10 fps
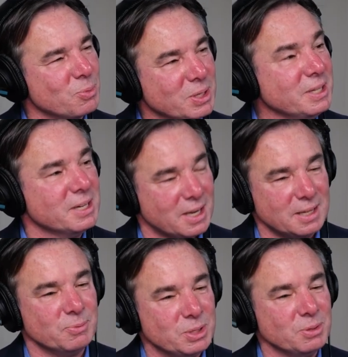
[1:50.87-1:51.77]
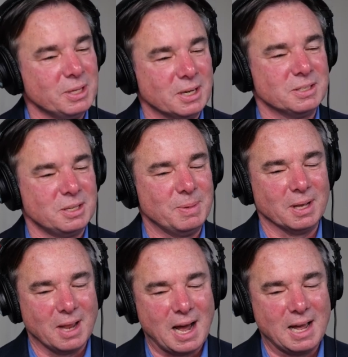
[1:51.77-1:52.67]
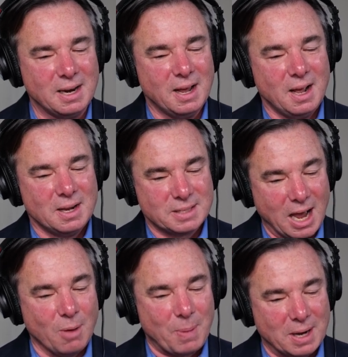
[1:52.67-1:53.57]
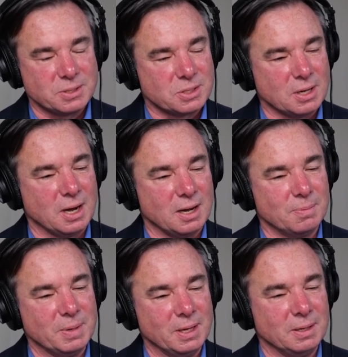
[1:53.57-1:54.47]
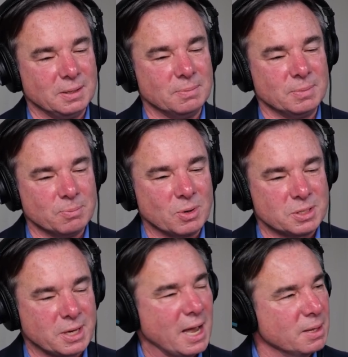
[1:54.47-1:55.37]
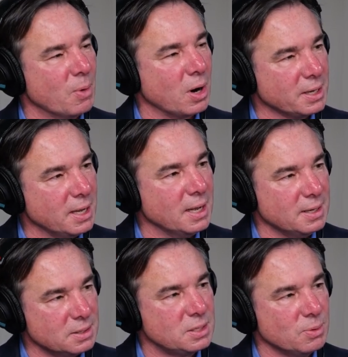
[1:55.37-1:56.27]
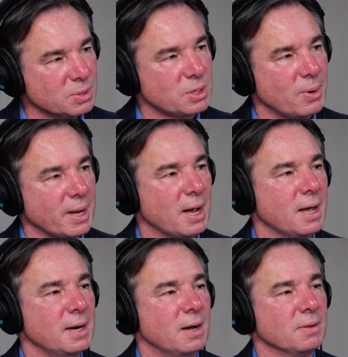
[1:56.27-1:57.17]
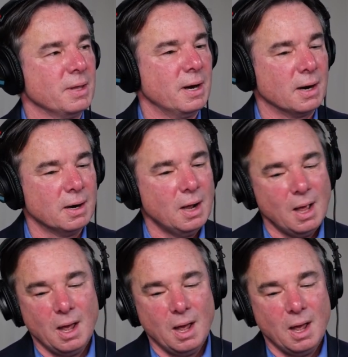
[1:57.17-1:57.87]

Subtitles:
So we do lean on TB a lot to help us in scan the market and see what's going on out there.